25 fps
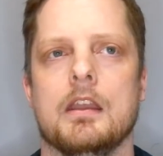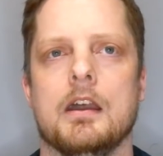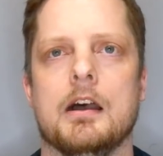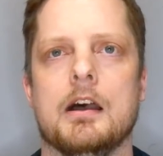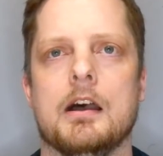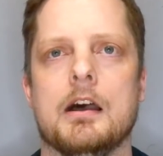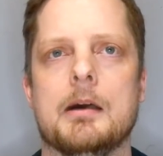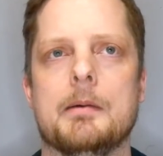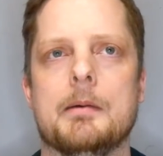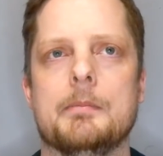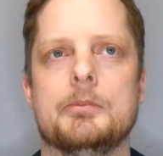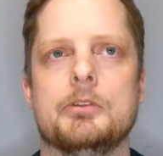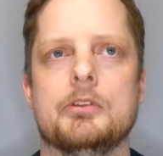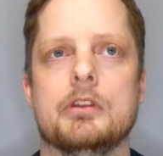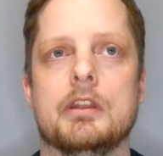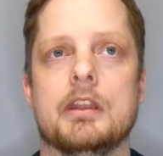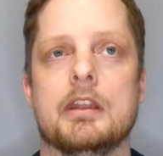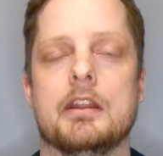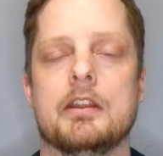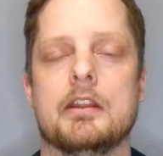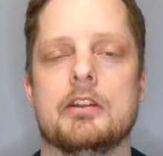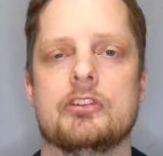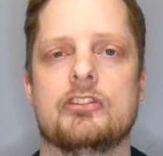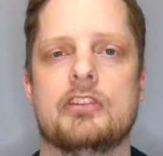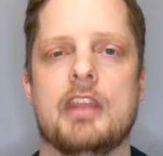um, you need
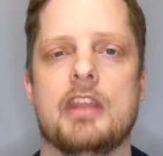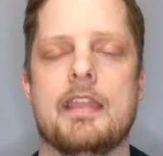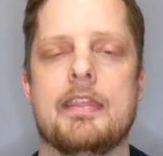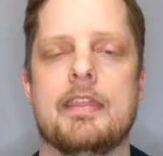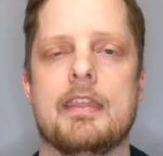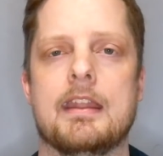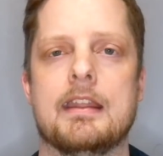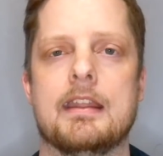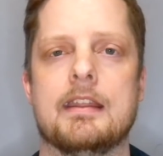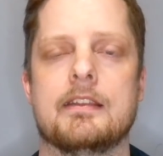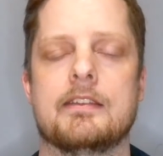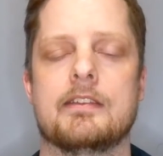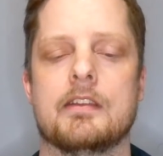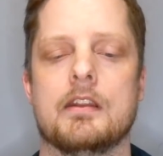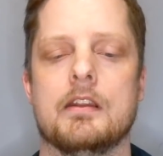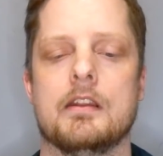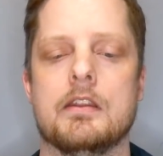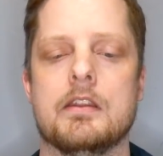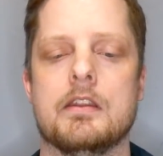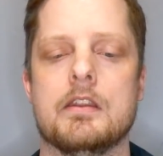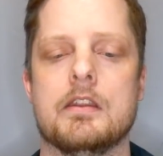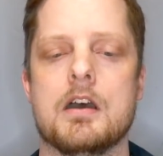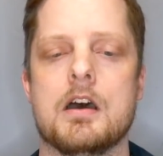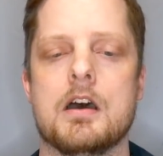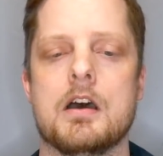to understand that it's
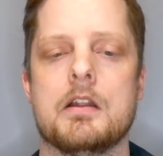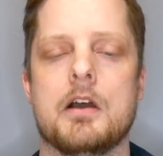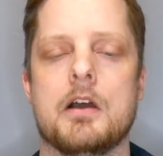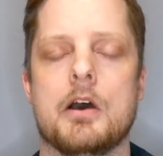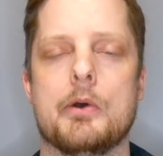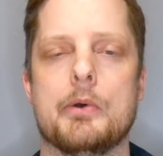not